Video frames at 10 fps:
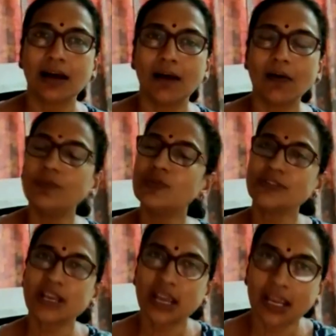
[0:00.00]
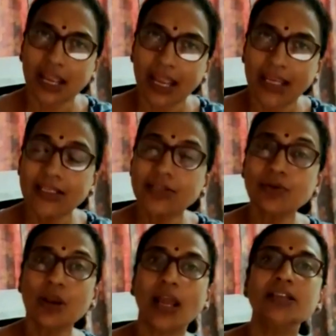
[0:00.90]
almost 80 to
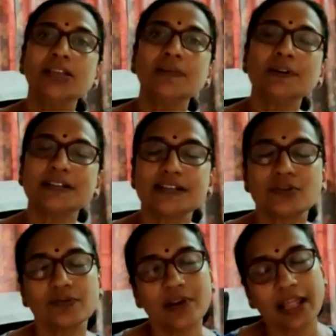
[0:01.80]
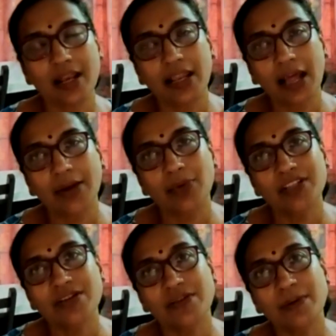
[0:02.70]
90% of
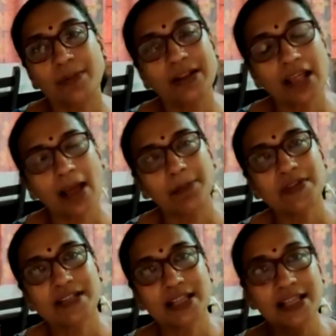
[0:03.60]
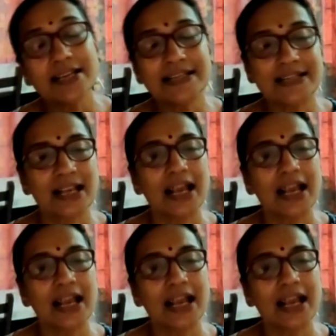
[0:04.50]
language development happens in this